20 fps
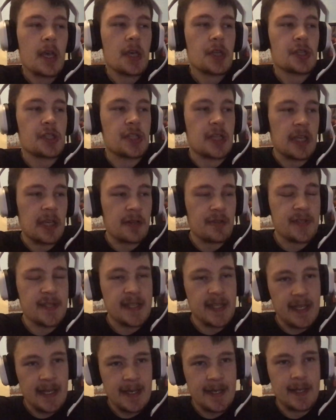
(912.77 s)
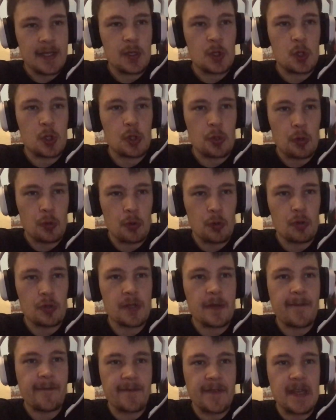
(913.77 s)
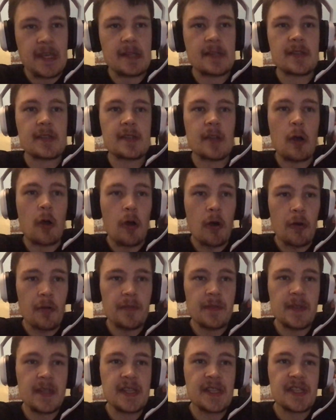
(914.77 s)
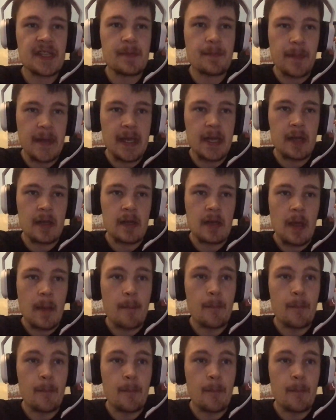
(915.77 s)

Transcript: Chelsea, 2 defeats on the spin,